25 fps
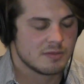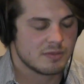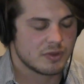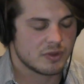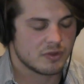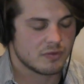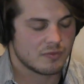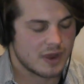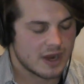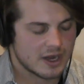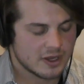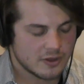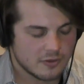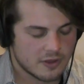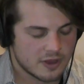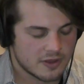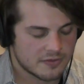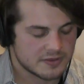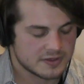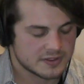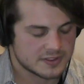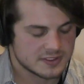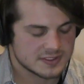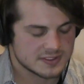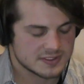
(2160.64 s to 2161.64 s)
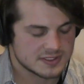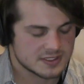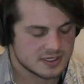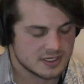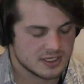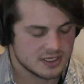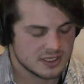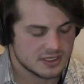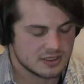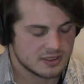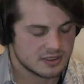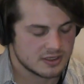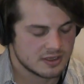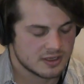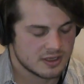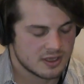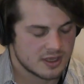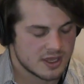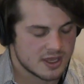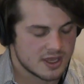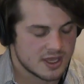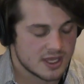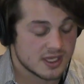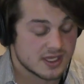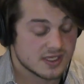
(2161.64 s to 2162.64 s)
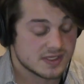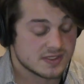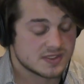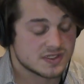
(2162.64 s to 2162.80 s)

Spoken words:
But the radical authenticity is